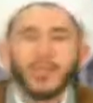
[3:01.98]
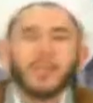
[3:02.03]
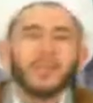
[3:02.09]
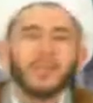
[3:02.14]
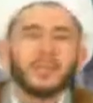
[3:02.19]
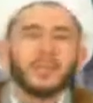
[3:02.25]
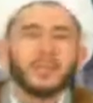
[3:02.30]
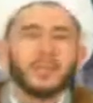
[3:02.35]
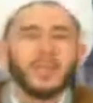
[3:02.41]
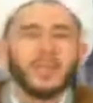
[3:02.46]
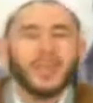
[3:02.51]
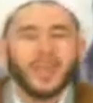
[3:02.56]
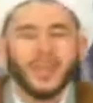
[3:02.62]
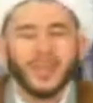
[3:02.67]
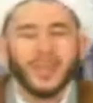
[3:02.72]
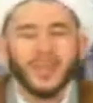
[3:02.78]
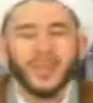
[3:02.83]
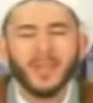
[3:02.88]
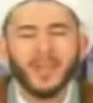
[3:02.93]
It would take a
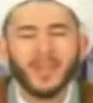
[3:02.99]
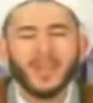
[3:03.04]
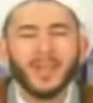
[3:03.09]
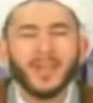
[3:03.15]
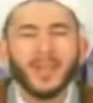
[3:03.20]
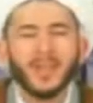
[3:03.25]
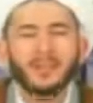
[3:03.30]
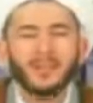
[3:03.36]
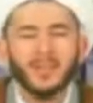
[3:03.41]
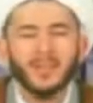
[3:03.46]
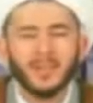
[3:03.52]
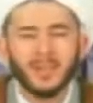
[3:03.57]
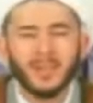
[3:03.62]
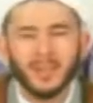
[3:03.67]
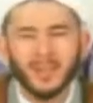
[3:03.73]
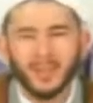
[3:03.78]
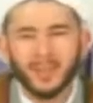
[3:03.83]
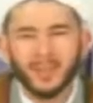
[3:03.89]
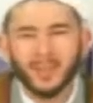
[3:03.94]
lot of time
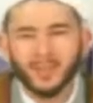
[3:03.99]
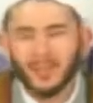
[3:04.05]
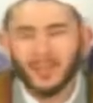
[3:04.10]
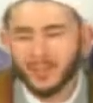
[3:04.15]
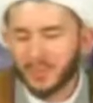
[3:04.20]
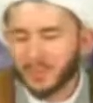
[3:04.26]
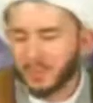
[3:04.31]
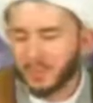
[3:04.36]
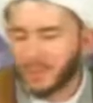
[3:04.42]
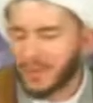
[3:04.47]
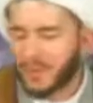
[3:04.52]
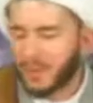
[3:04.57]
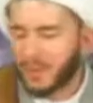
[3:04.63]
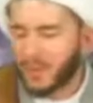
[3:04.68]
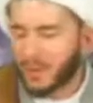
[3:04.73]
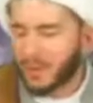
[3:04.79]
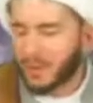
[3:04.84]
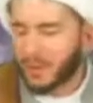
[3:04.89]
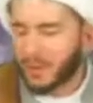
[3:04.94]
to reply to
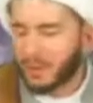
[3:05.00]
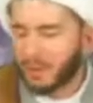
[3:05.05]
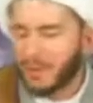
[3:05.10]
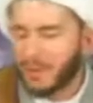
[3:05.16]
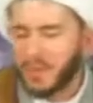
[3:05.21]
all of them.